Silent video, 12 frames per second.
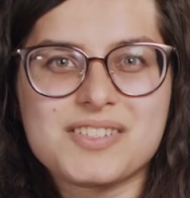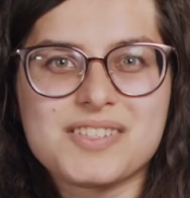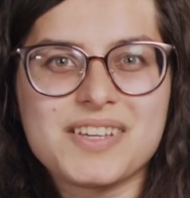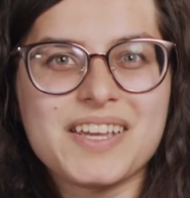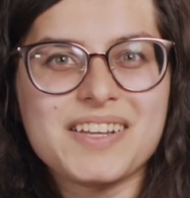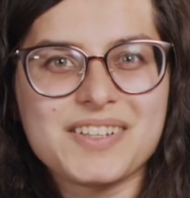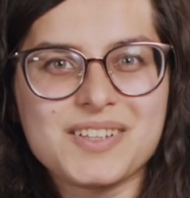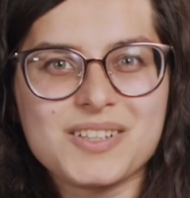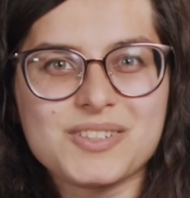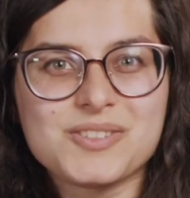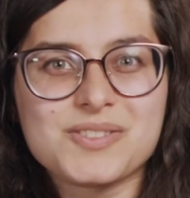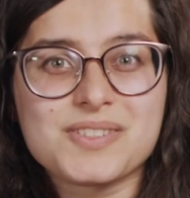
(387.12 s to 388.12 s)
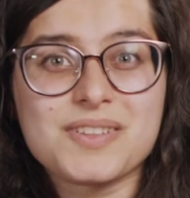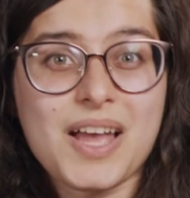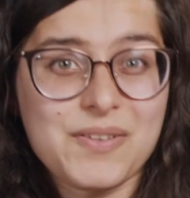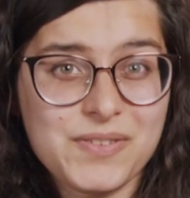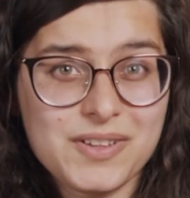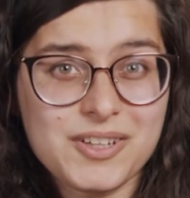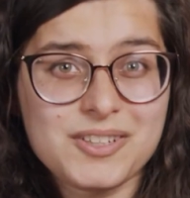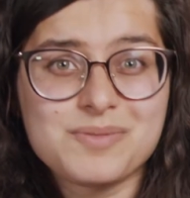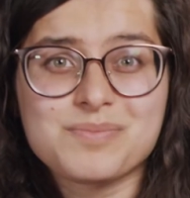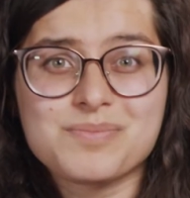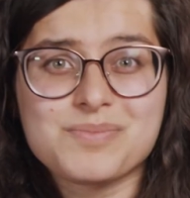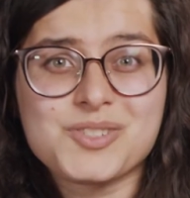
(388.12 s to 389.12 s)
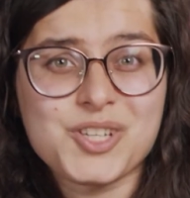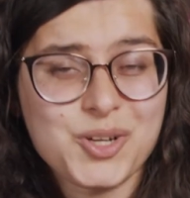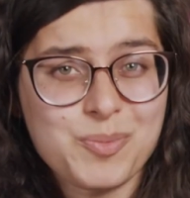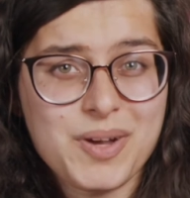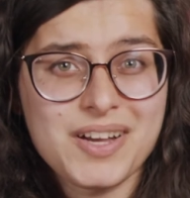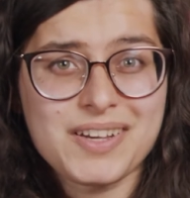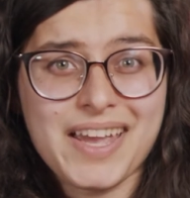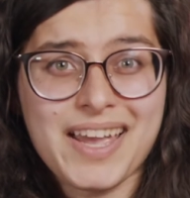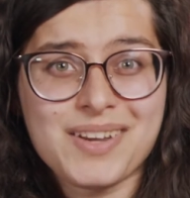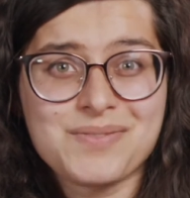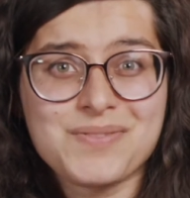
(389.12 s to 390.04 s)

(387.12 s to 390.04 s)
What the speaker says: The kit includes Life Alert, Jitterbug, and